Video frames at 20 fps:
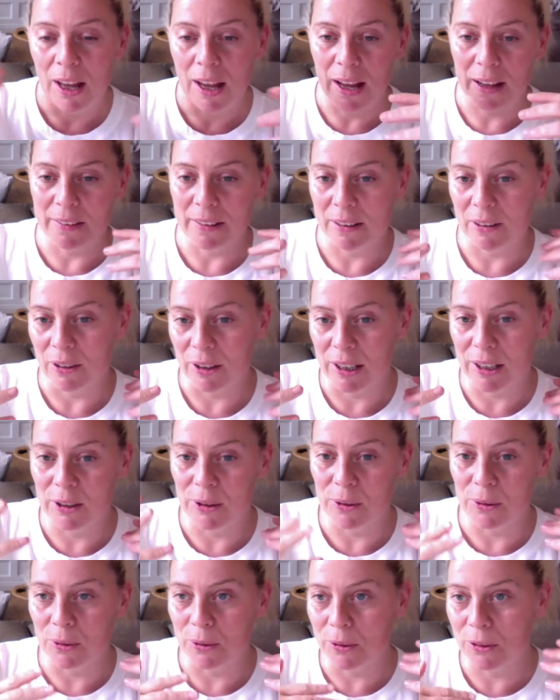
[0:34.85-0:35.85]
And then I
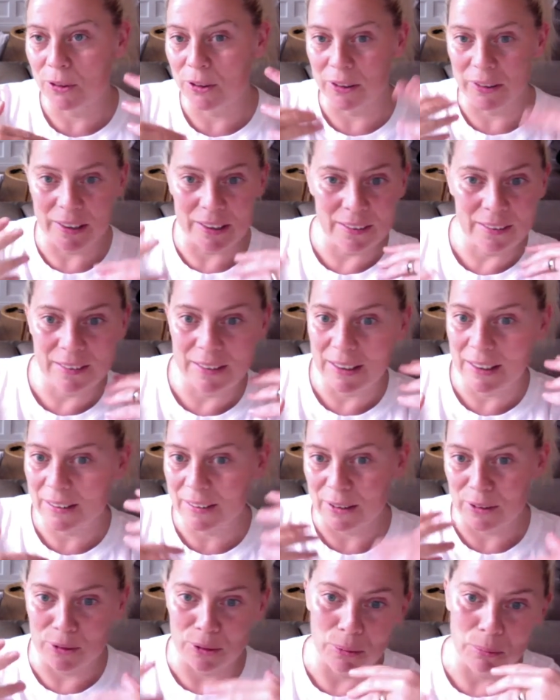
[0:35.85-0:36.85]
use
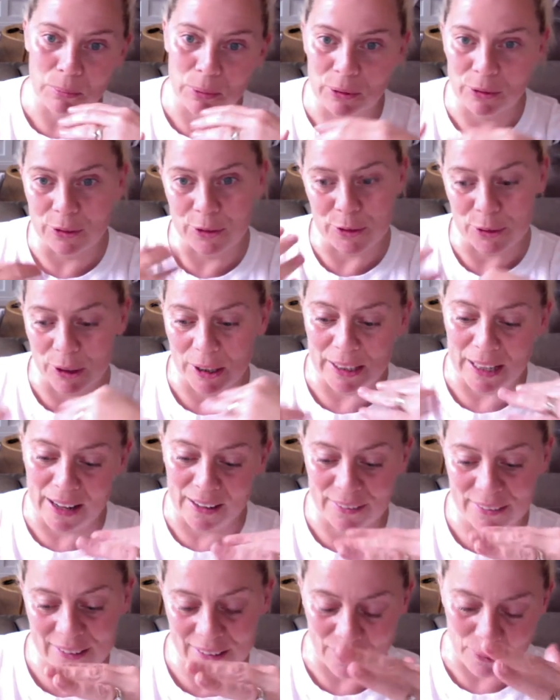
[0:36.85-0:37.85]
statistics and numbers to try and
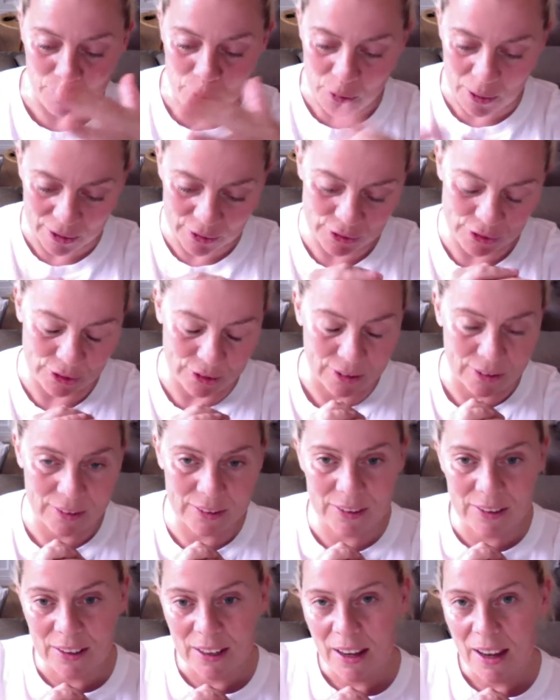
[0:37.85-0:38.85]
answer them
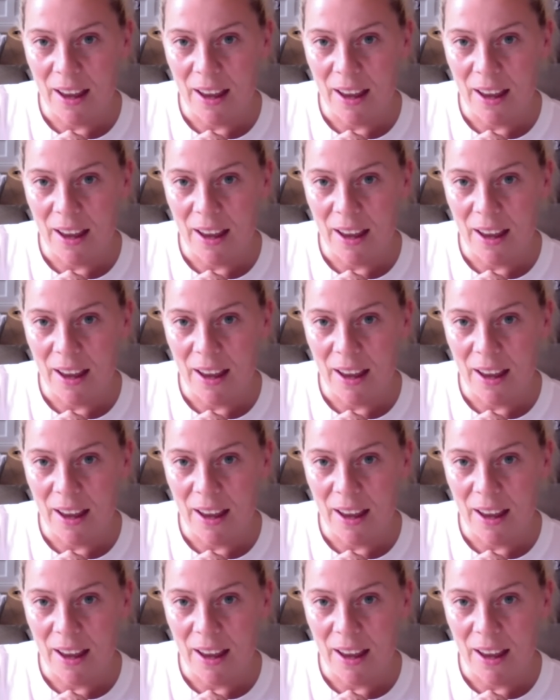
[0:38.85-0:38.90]
questions.